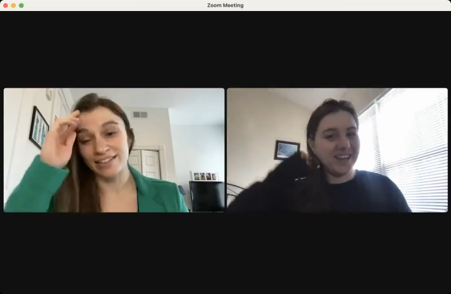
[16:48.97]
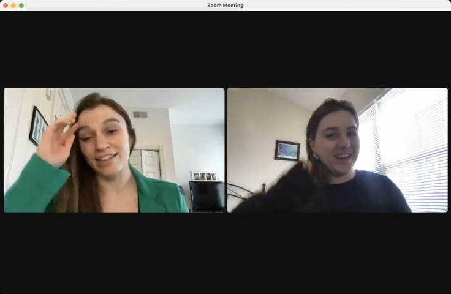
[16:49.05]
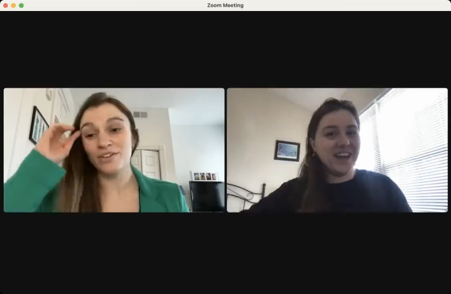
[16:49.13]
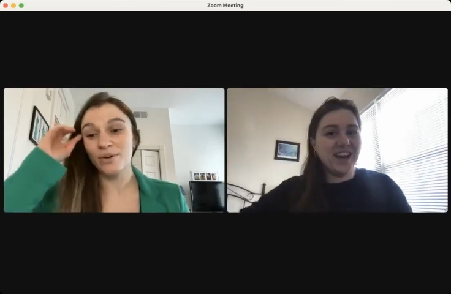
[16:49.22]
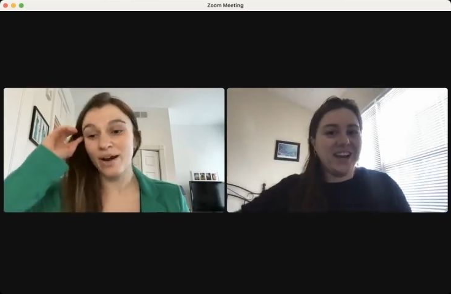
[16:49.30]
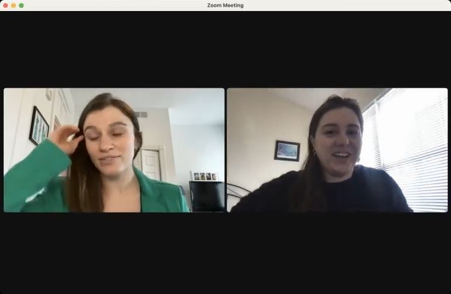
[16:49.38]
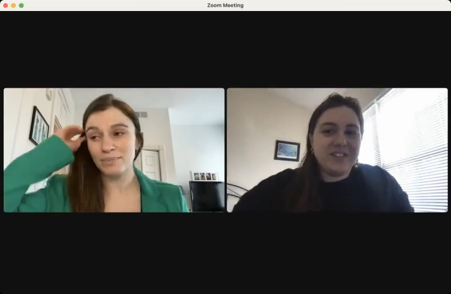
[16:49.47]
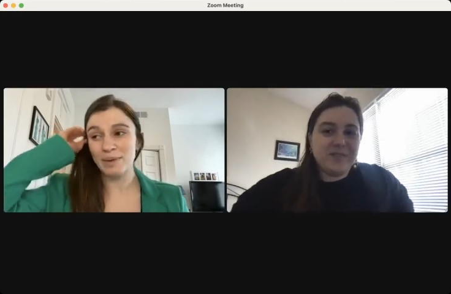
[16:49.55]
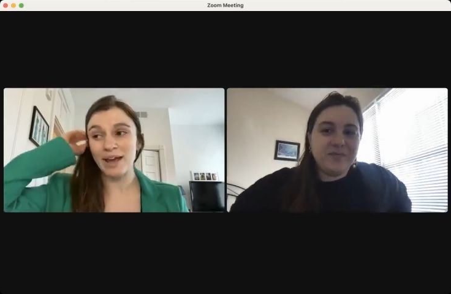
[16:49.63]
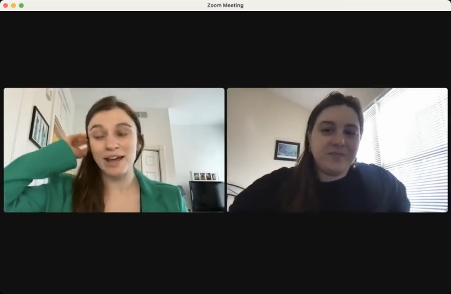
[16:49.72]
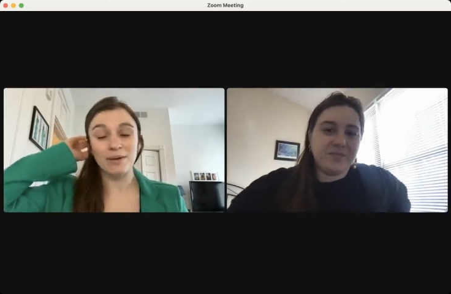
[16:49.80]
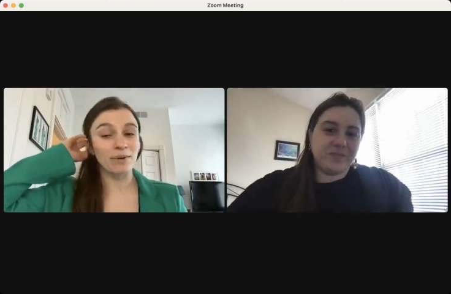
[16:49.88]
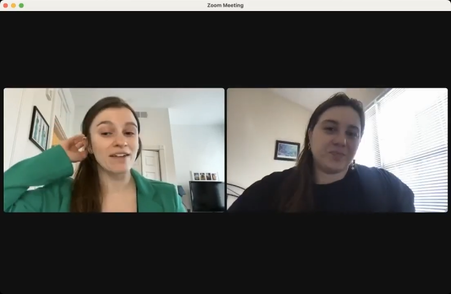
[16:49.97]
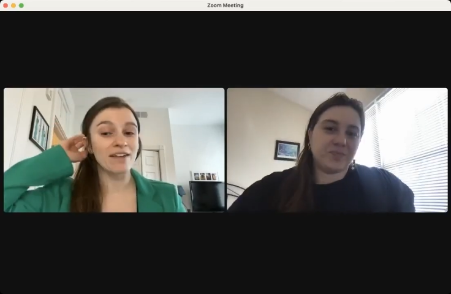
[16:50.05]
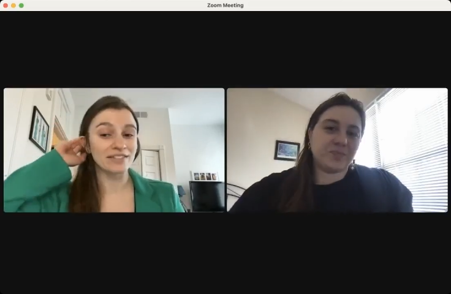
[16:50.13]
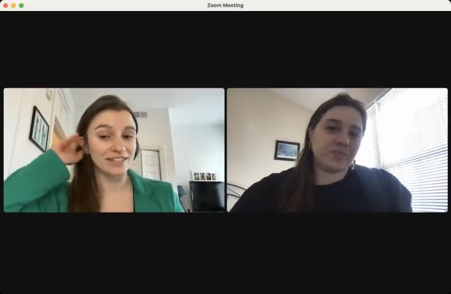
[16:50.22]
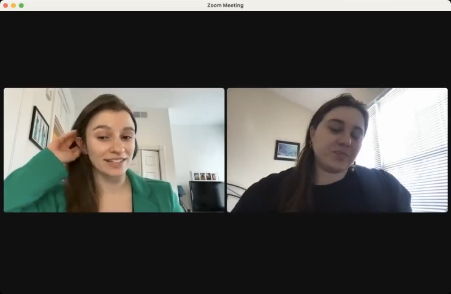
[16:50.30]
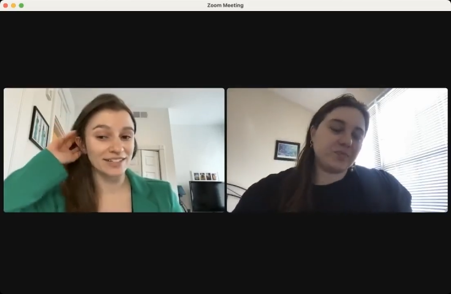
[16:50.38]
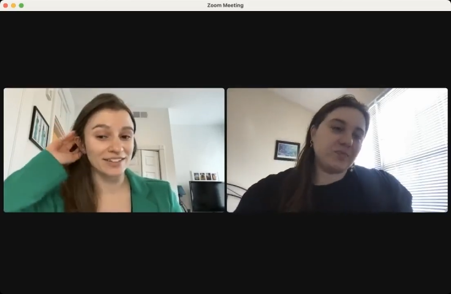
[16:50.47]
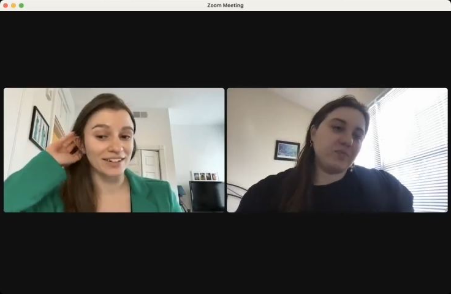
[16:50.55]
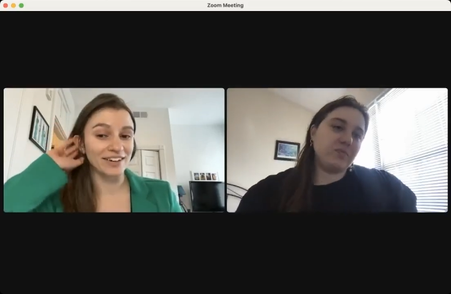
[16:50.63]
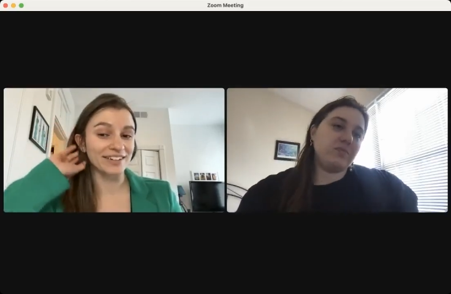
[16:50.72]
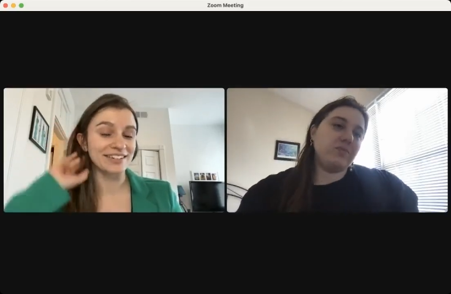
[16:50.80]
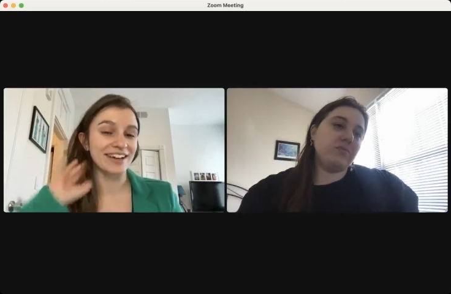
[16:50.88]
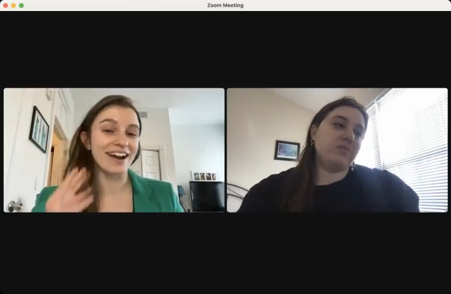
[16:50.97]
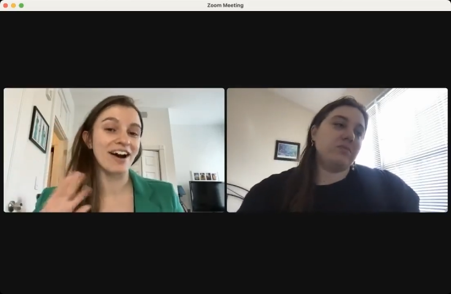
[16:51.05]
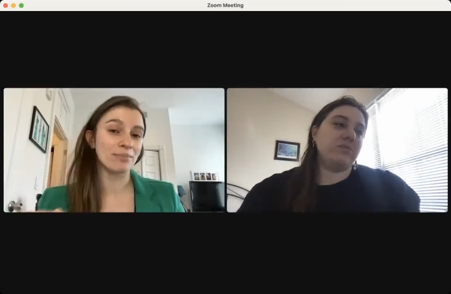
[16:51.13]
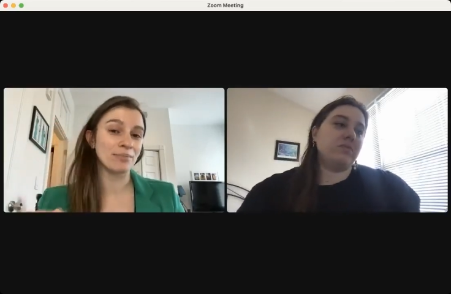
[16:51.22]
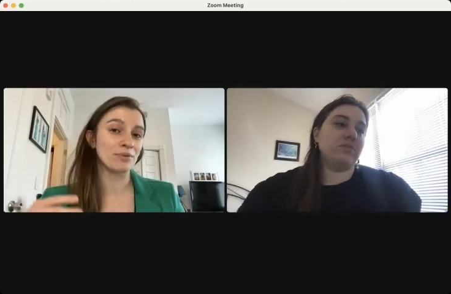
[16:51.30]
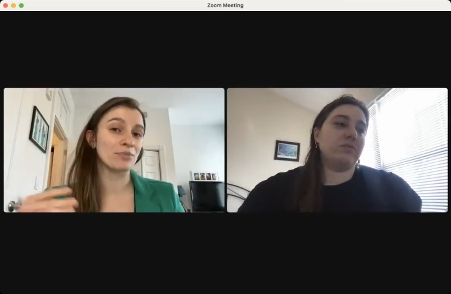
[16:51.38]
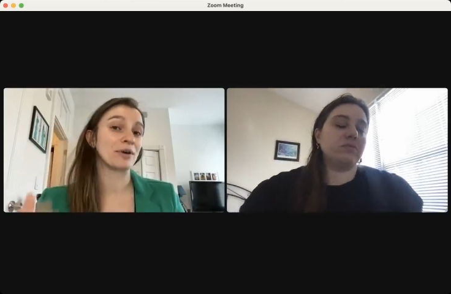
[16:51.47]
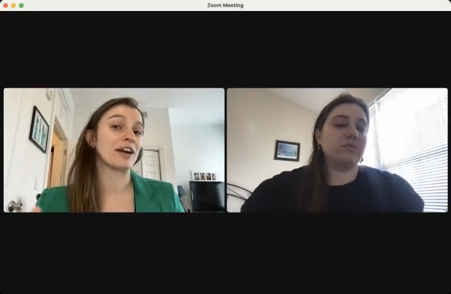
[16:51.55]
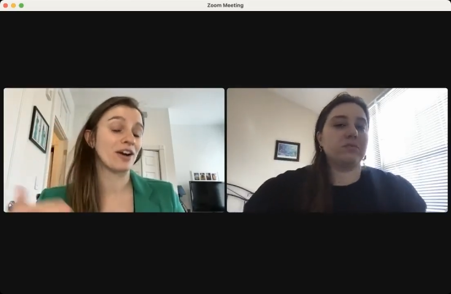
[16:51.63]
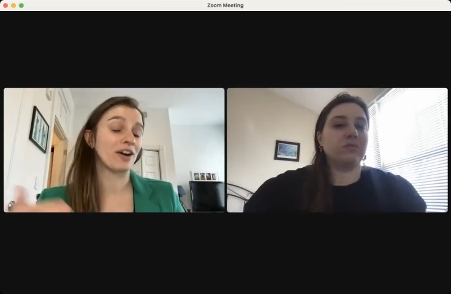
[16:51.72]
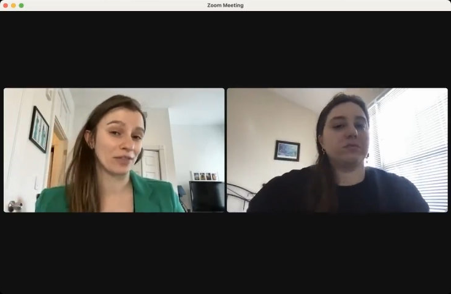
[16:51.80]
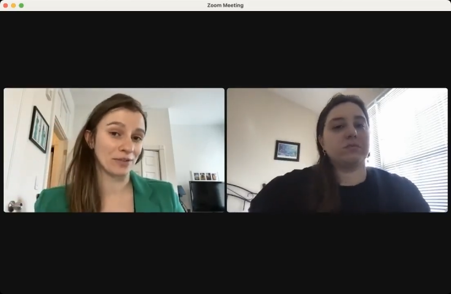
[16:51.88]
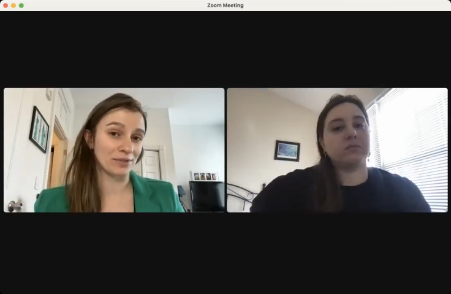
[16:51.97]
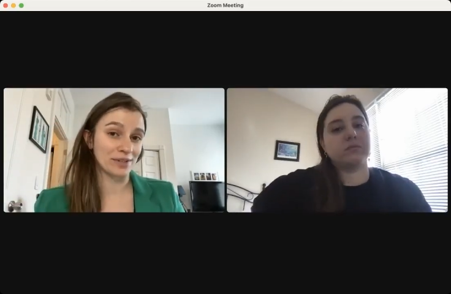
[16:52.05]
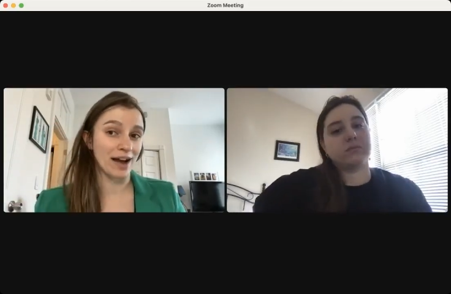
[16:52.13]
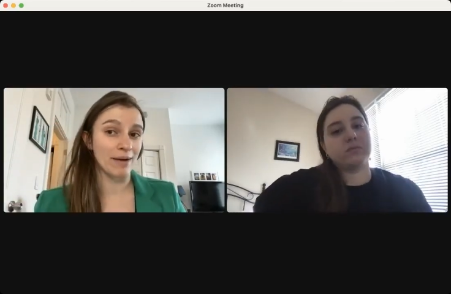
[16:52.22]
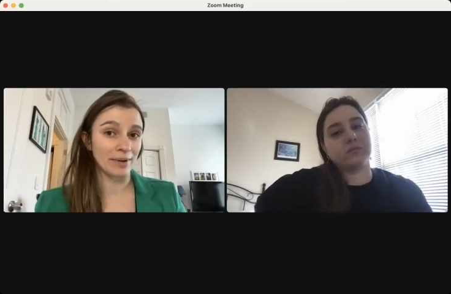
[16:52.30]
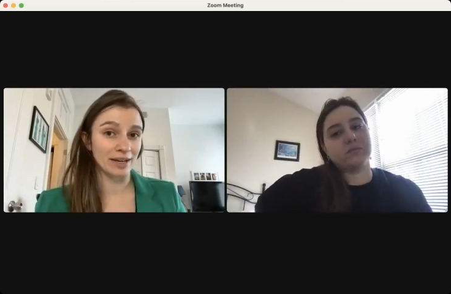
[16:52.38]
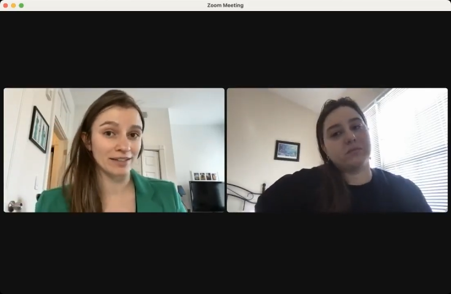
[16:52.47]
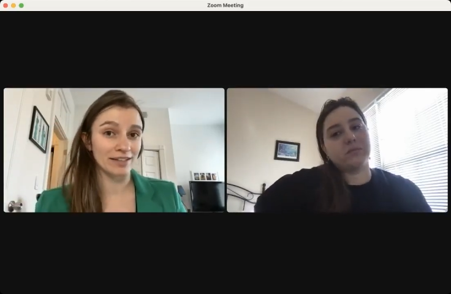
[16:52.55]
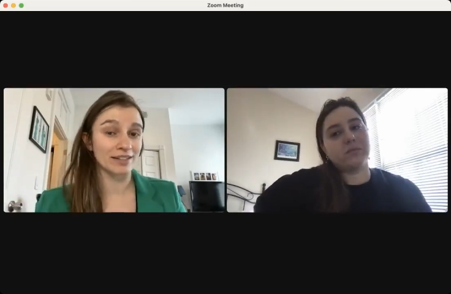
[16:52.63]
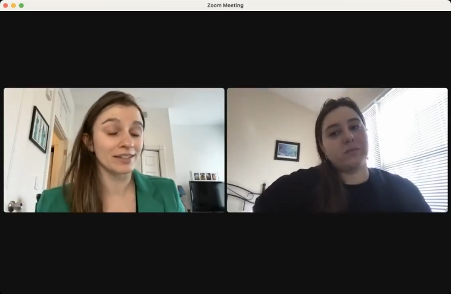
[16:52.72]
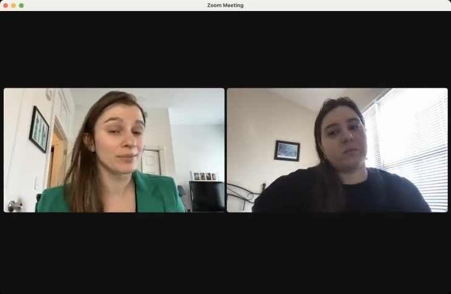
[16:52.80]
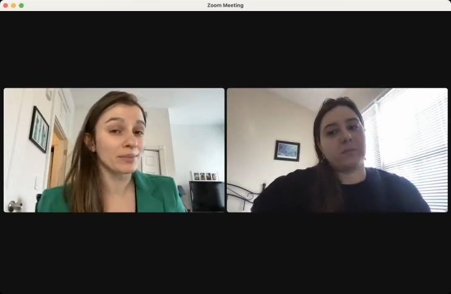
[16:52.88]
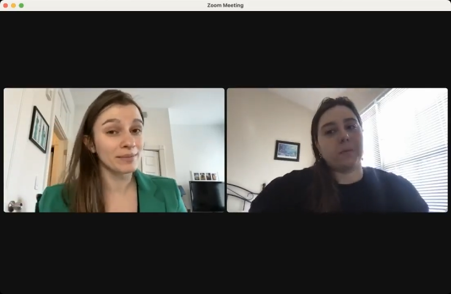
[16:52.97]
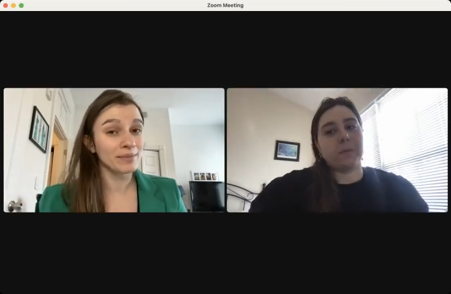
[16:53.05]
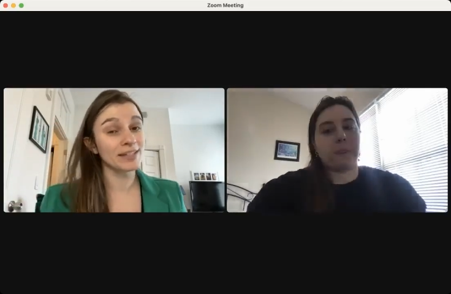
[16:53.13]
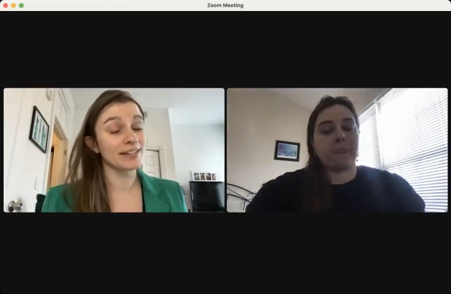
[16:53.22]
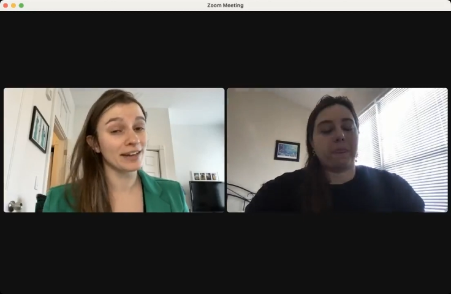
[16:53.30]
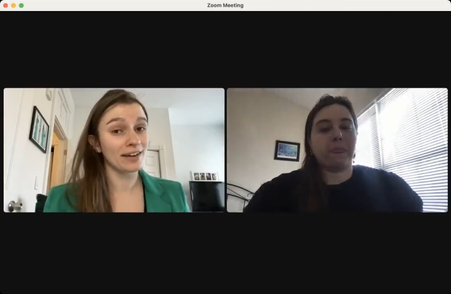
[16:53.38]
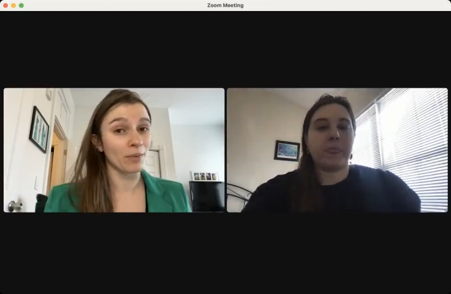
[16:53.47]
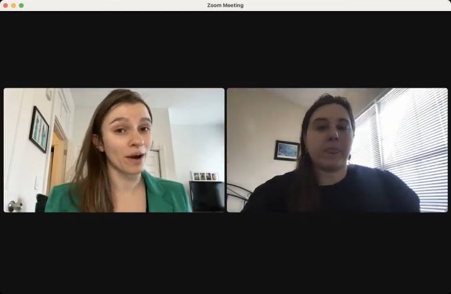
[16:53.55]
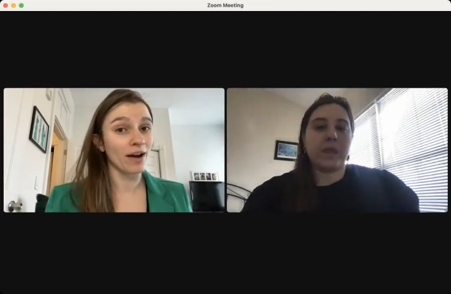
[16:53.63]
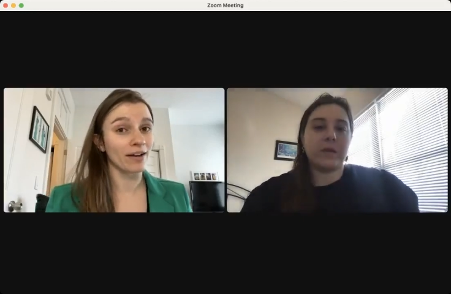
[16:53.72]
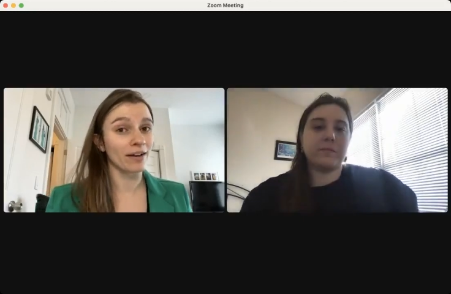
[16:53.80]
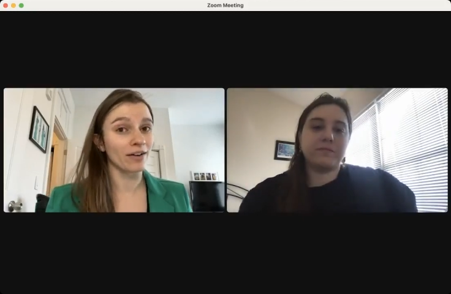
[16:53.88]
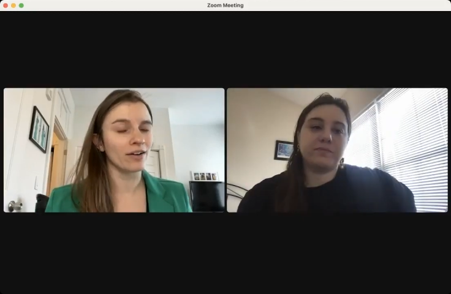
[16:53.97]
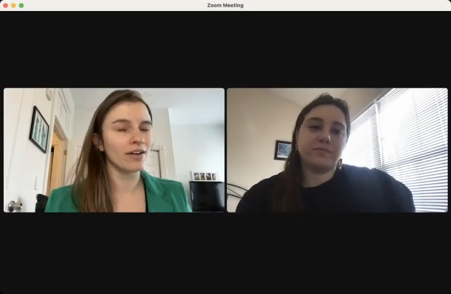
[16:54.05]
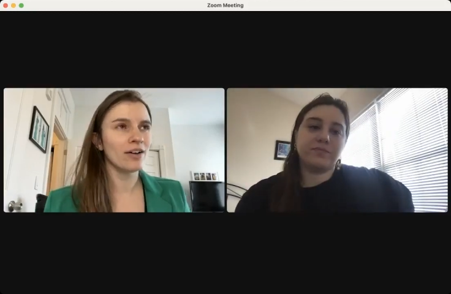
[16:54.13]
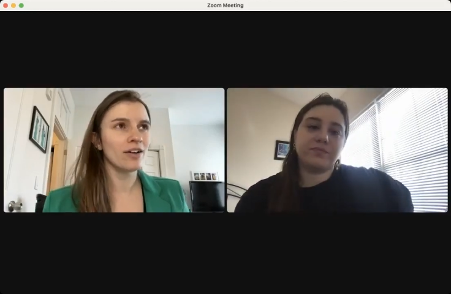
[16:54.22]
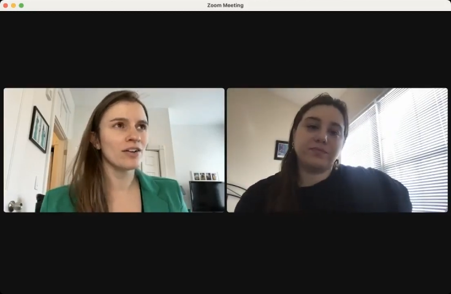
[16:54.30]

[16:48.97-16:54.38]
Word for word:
Speaker 1: then you have to pay a private teacher to help you break all those habits. And sometimes they take a while.